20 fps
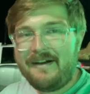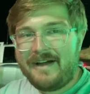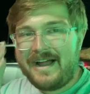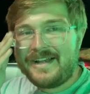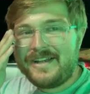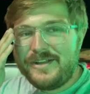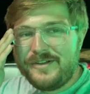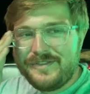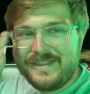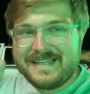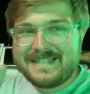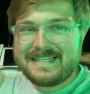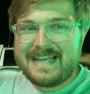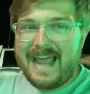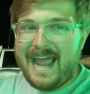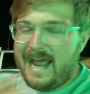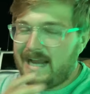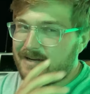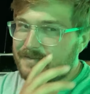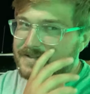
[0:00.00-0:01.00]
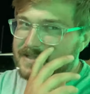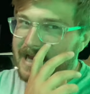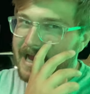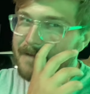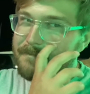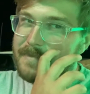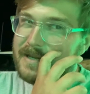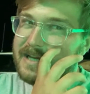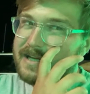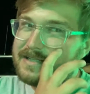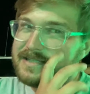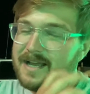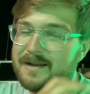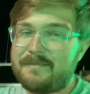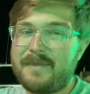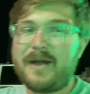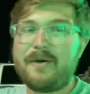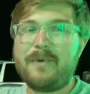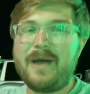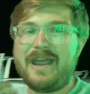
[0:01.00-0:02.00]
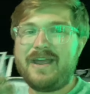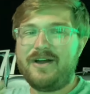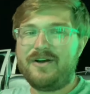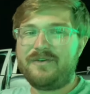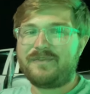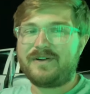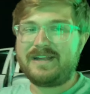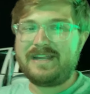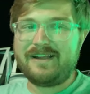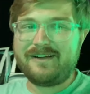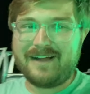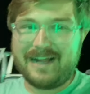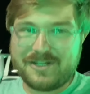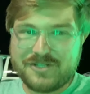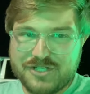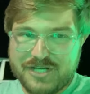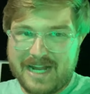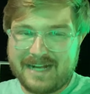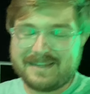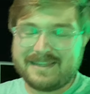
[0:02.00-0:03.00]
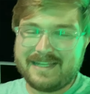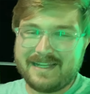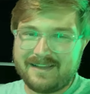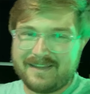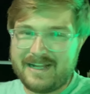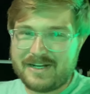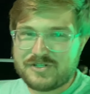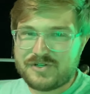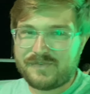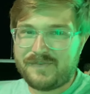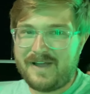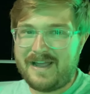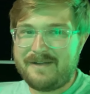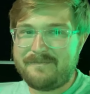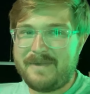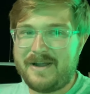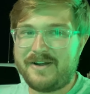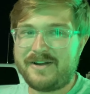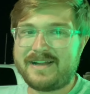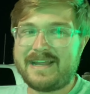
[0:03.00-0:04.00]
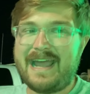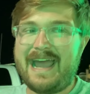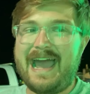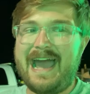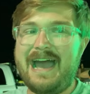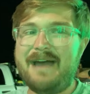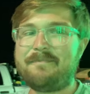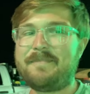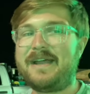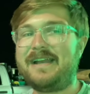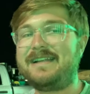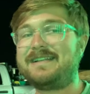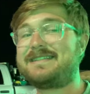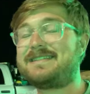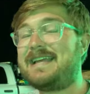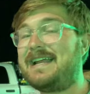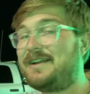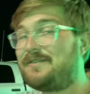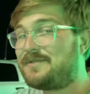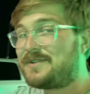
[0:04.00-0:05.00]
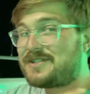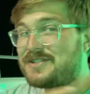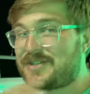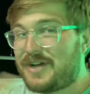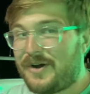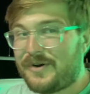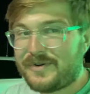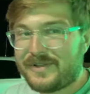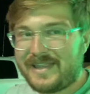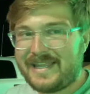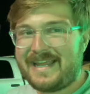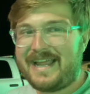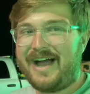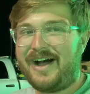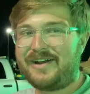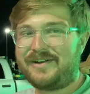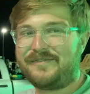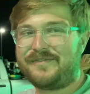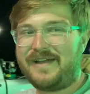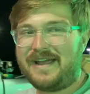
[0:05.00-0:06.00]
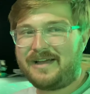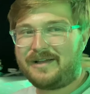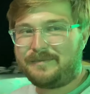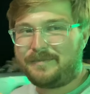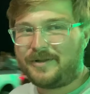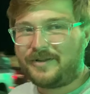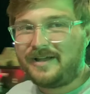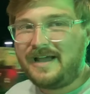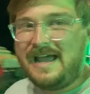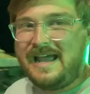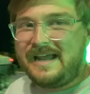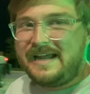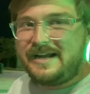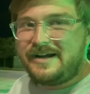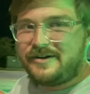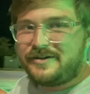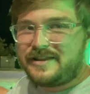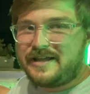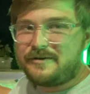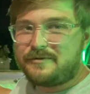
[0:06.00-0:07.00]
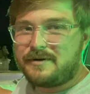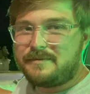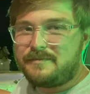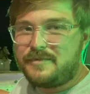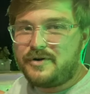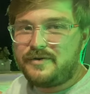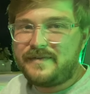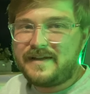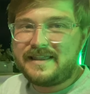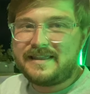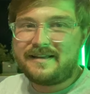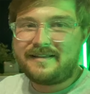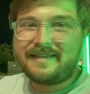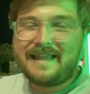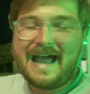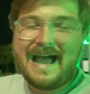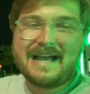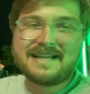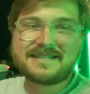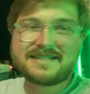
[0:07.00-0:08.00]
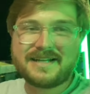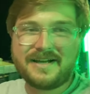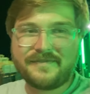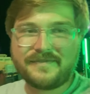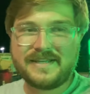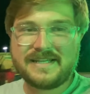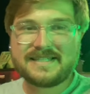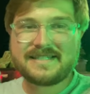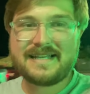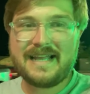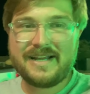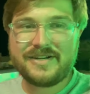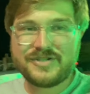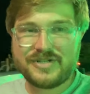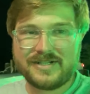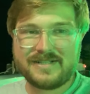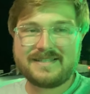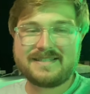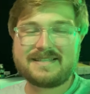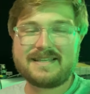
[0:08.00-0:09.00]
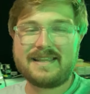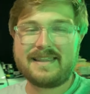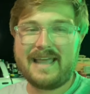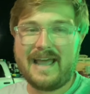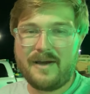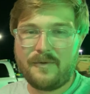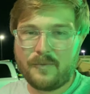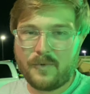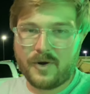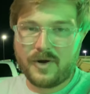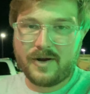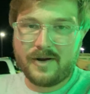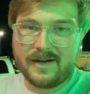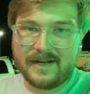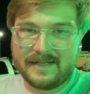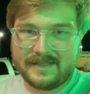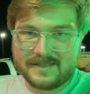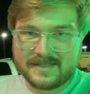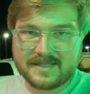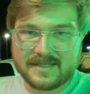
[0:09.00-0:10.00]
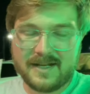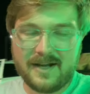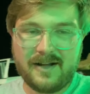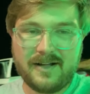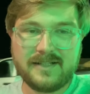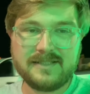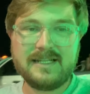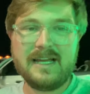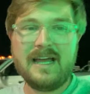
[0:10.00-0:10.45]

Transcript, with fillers: I knew this ahead of time because on my way over here I checked the Electrify America app and it said it was totally unavailable. Here they're removing the last of the stations that were installed